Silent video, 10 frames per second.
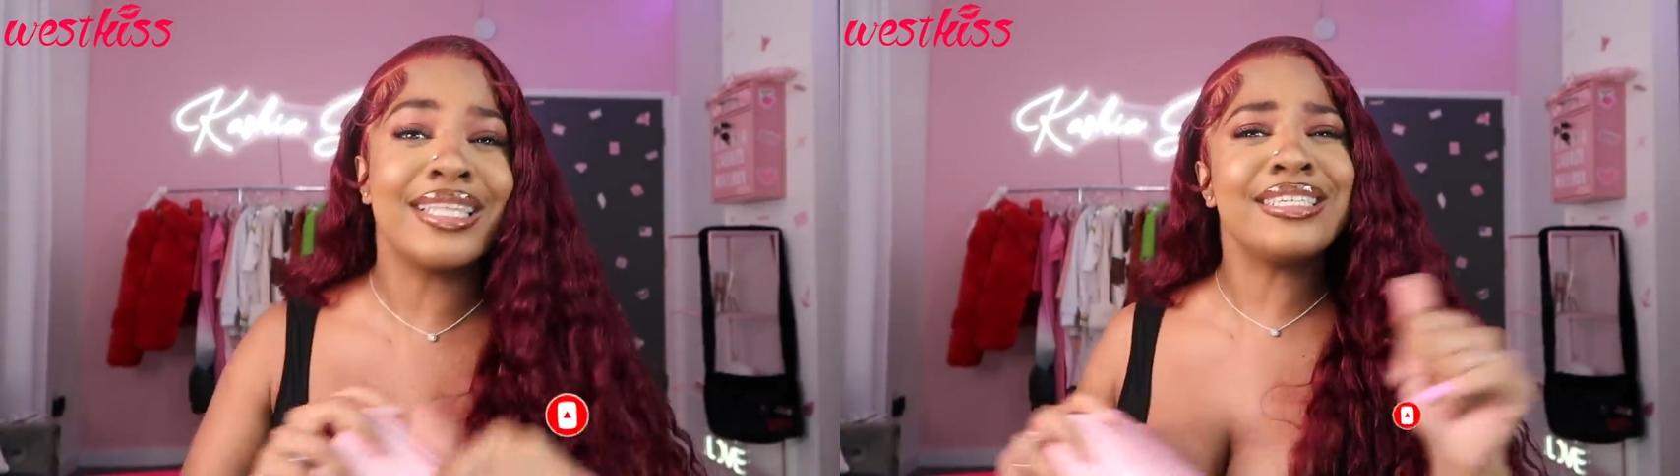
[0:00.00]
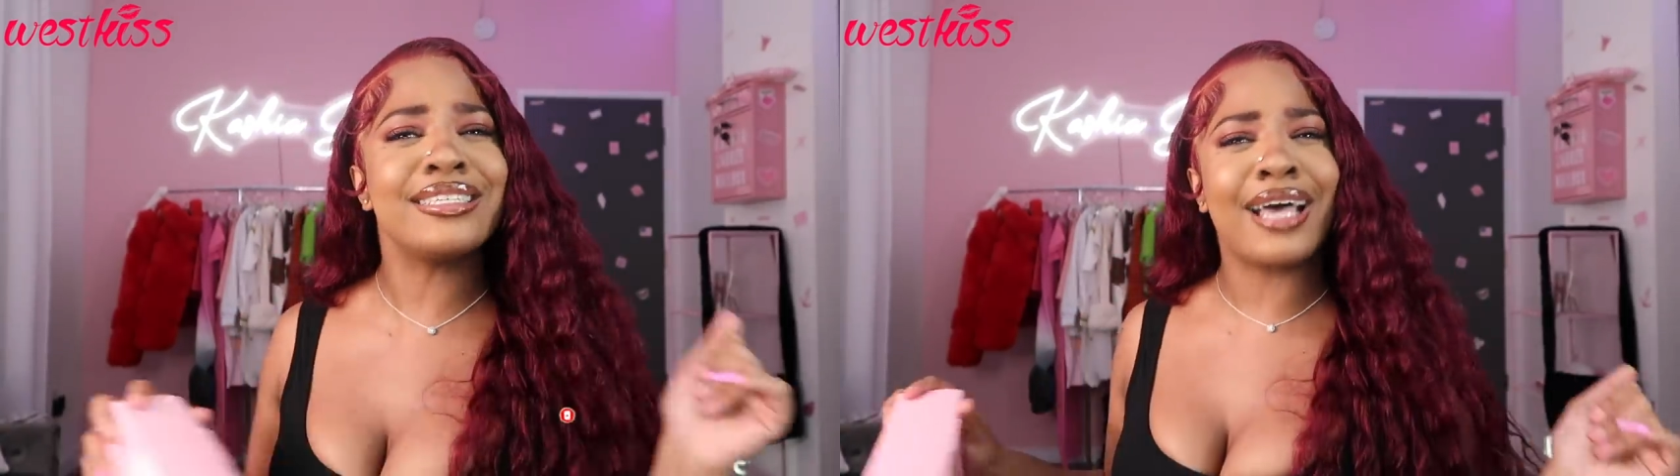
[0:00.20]

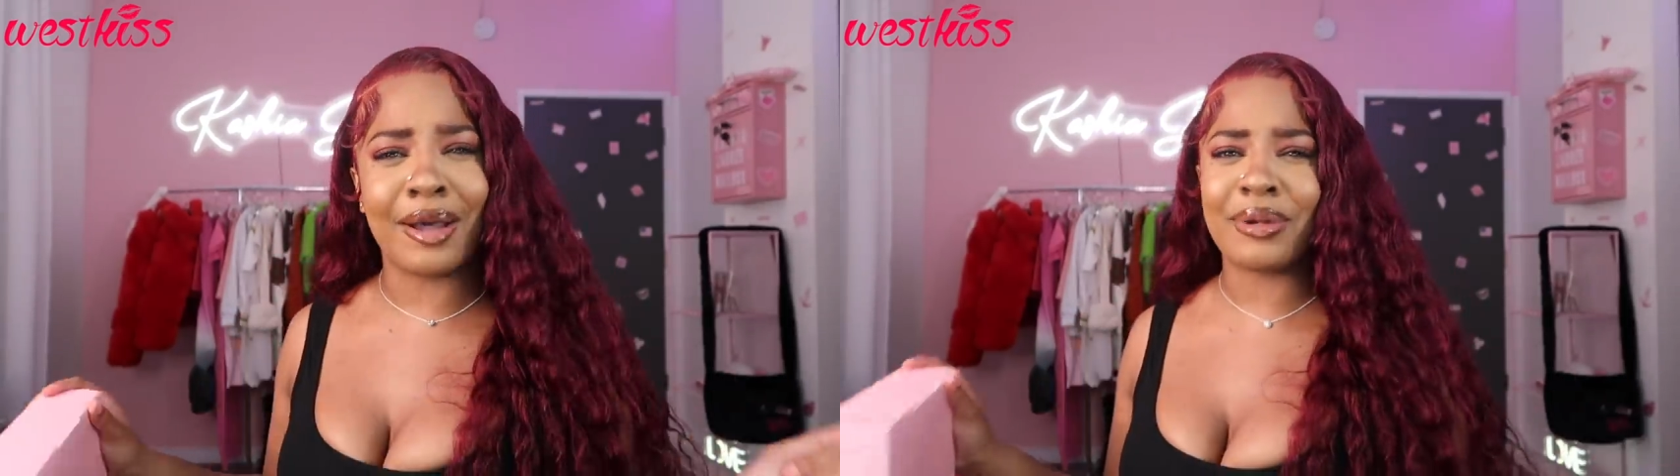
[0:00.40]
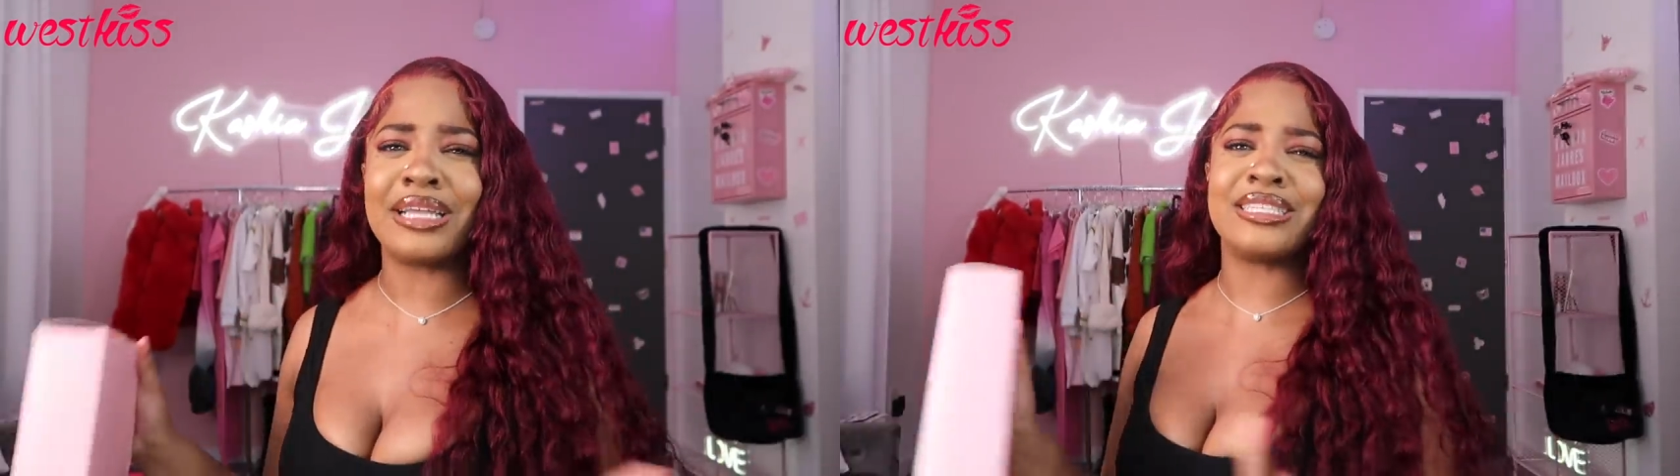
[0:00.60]
let's just
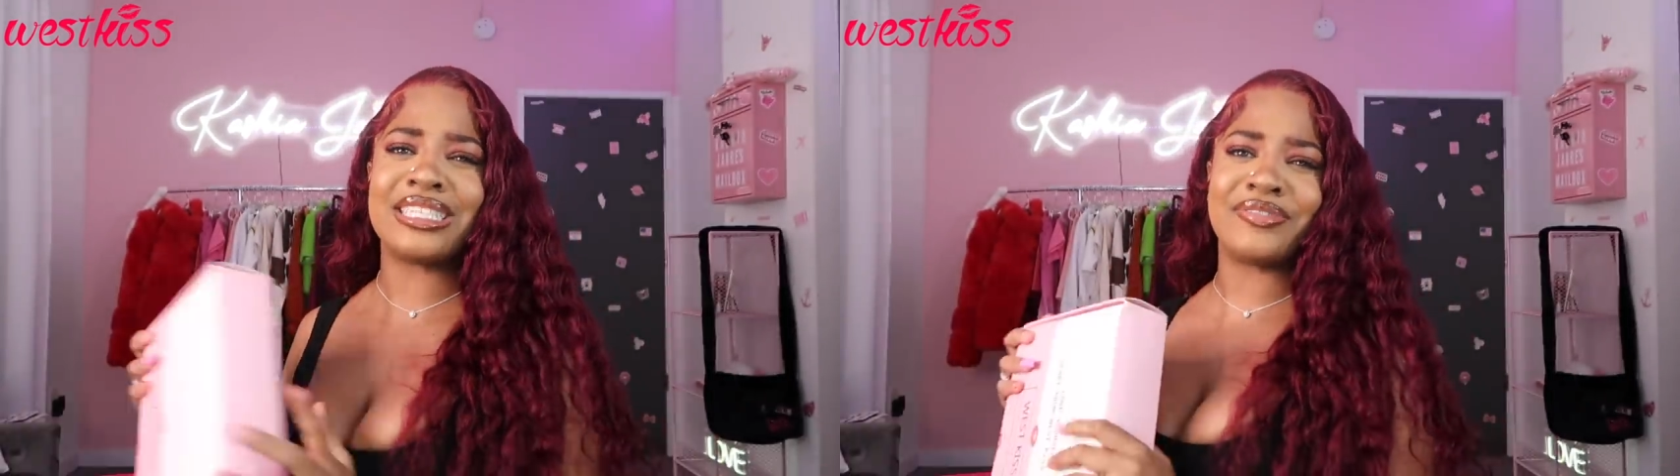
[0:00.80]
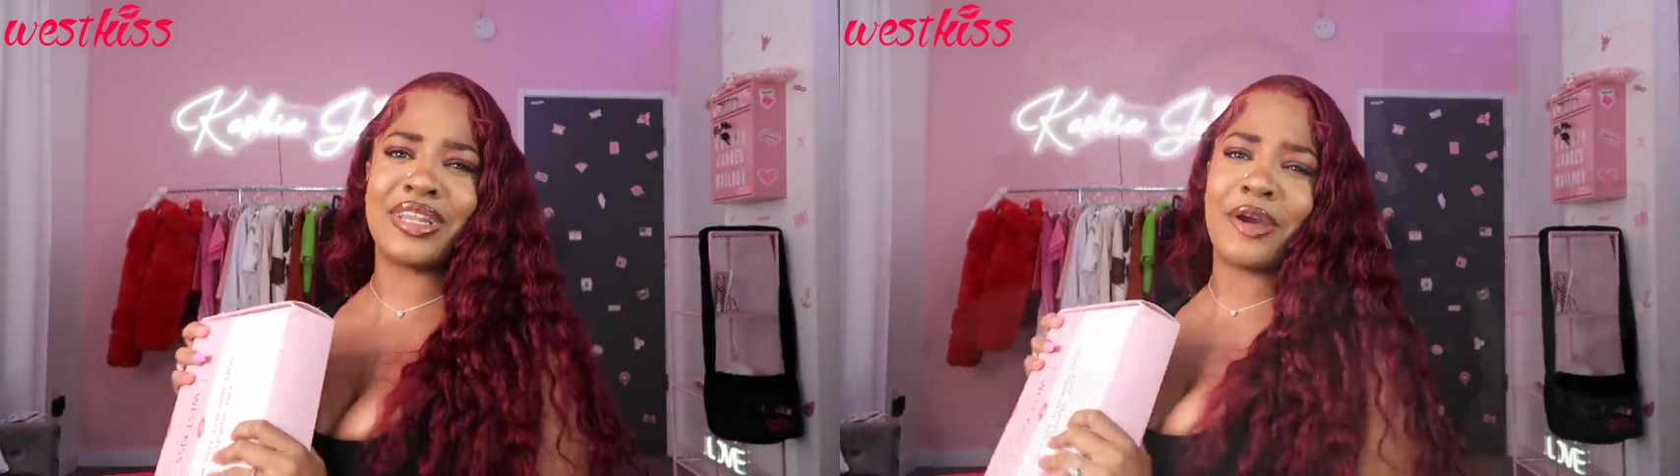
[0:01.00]
hop right into
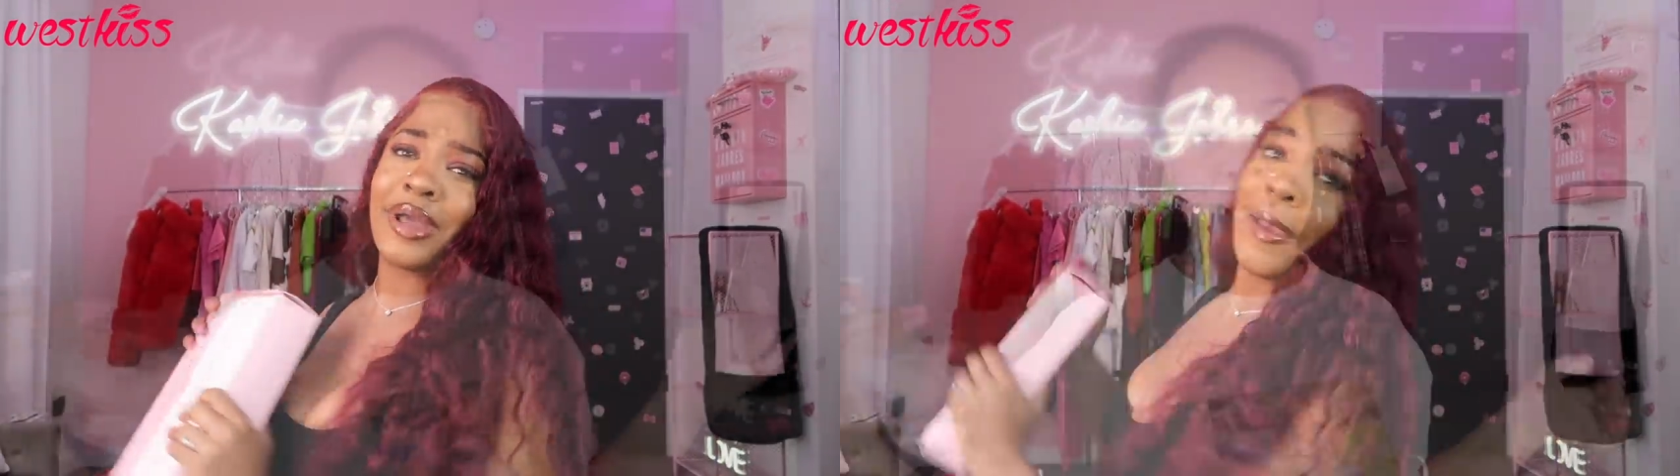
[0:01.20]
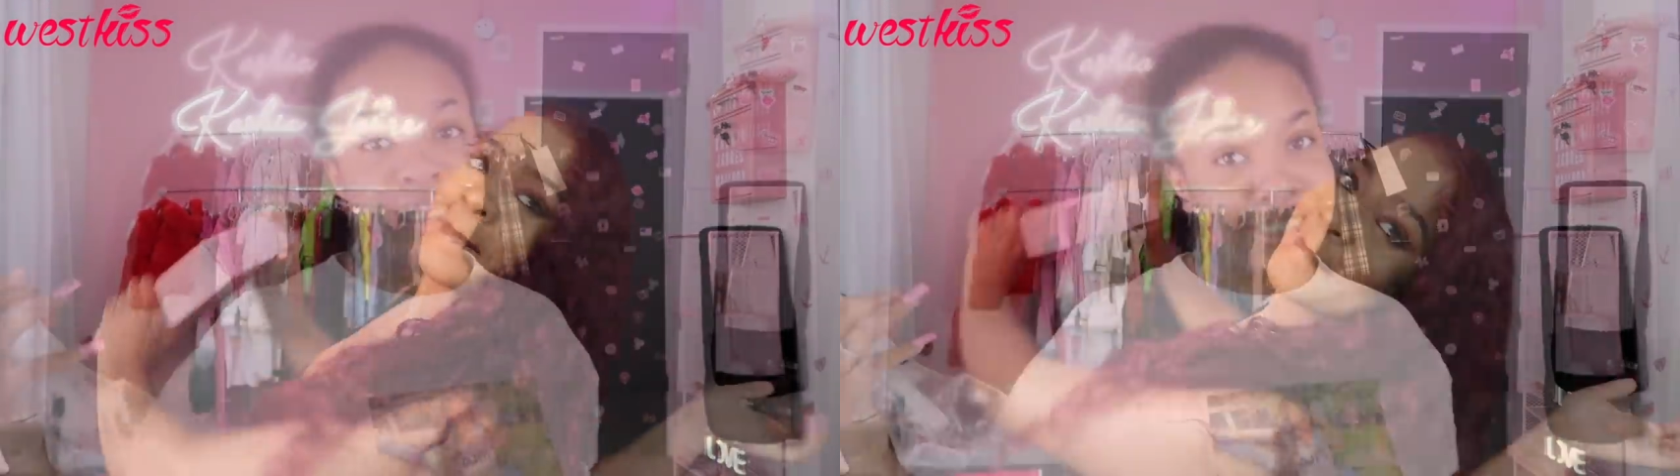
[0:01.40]
this video,
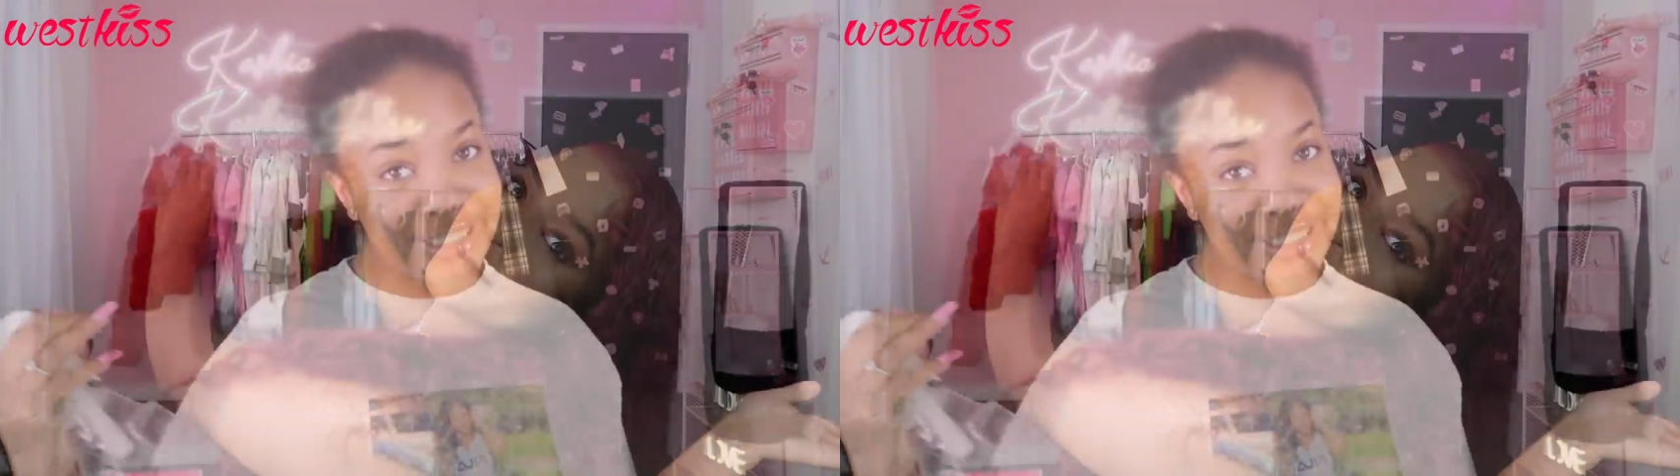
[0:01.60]
okay?